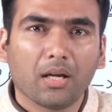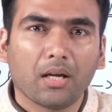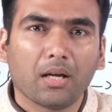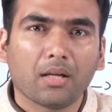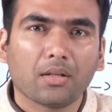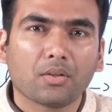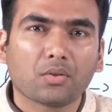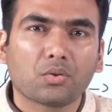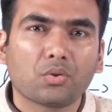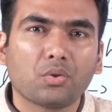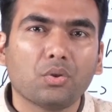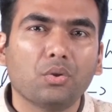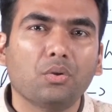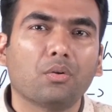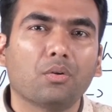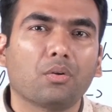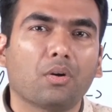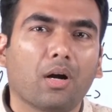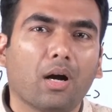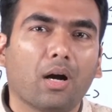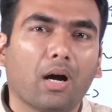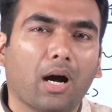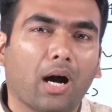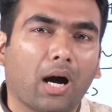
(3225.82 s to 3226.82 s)
so
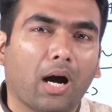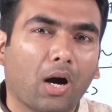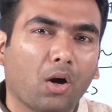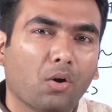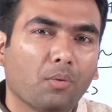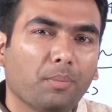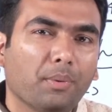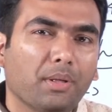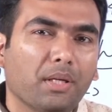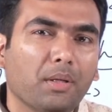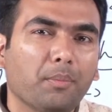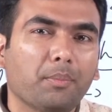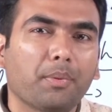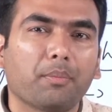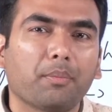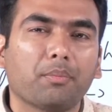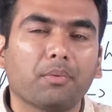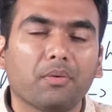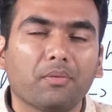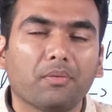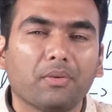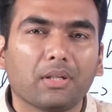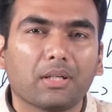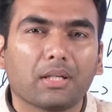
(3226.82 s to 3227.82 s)
how many
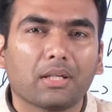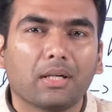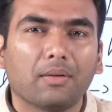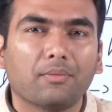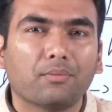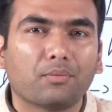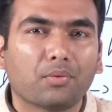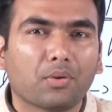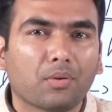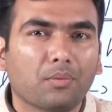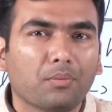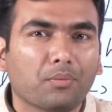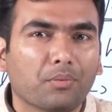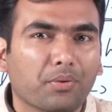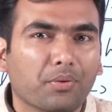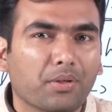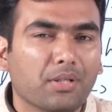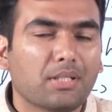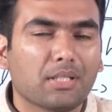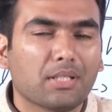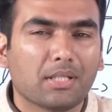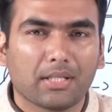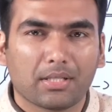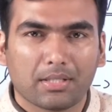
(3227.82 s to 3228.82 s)
people will come from
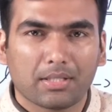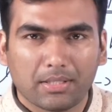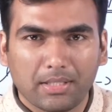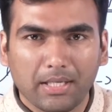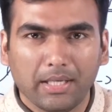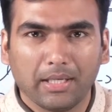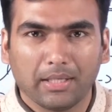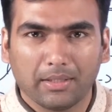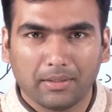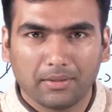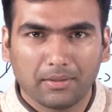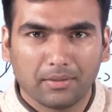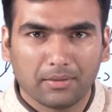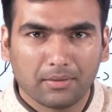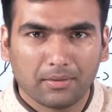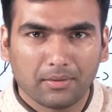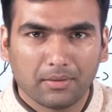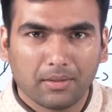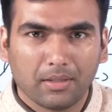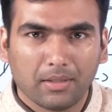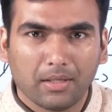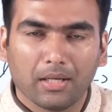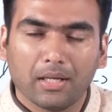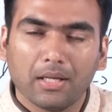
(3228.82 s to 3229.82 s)
which state
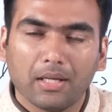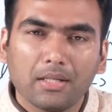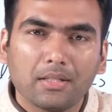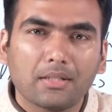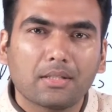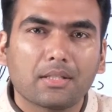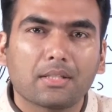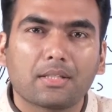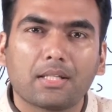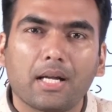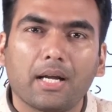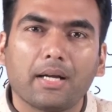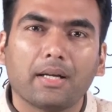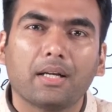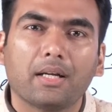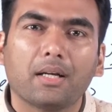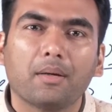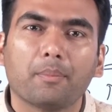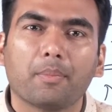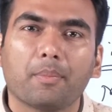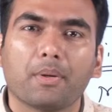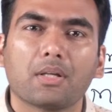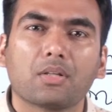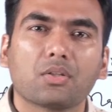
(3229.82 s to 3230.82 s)
is decided
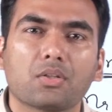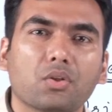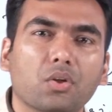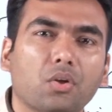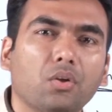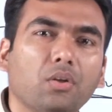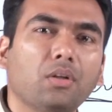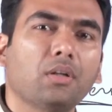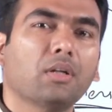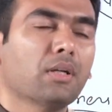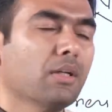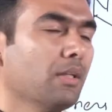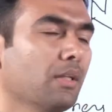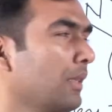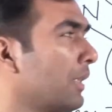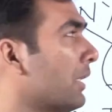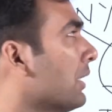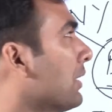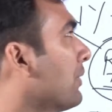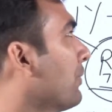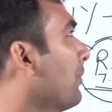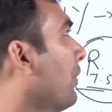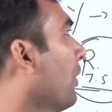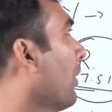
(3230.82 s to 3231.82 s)
based on
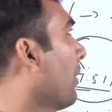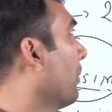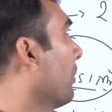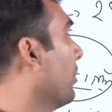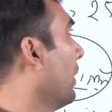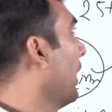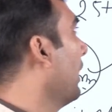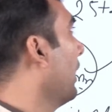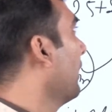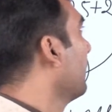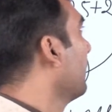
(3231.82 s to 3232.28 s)
this formula,